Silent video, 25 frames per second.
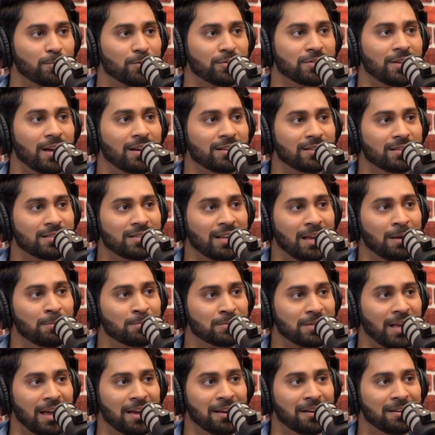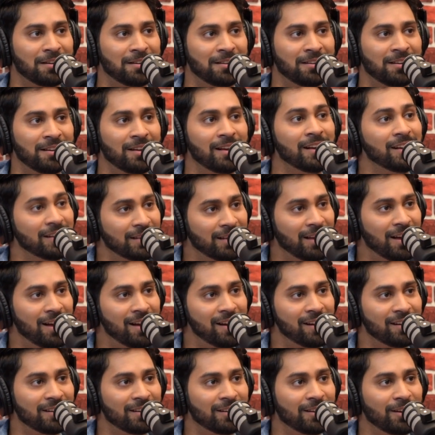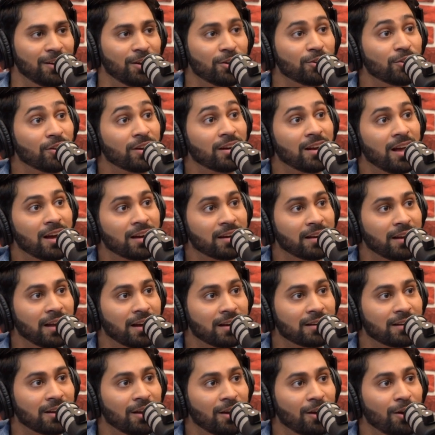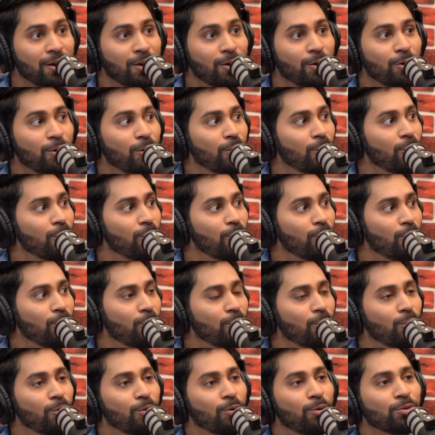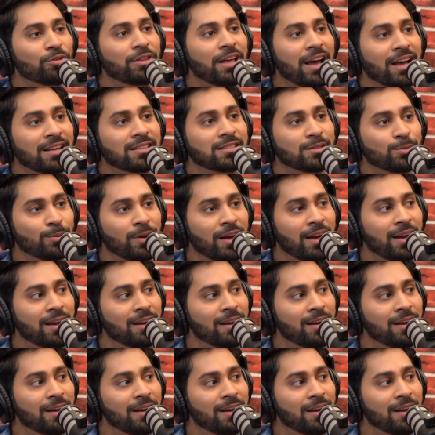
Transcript: because mm, I had the same cycle. Yeah. You're an architect. Yeah, yeah he was not. He, he oh, that's why.